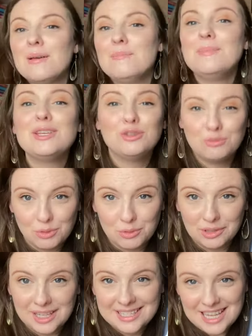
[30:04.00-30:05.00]

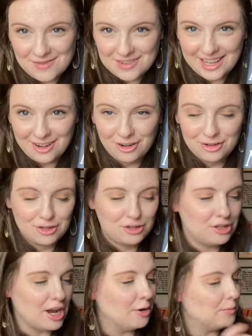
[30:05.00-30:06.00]
Misrule is seven letters,
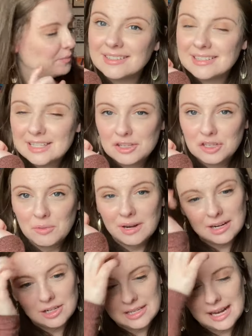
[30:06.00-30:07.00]
so this is the one
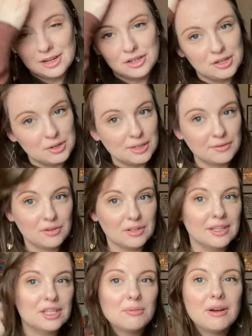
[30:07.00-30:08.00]
I decided to choose for
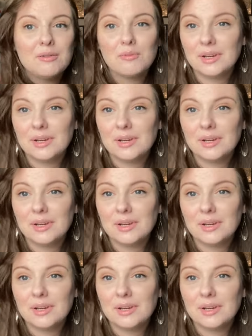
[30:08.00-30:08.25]
this one.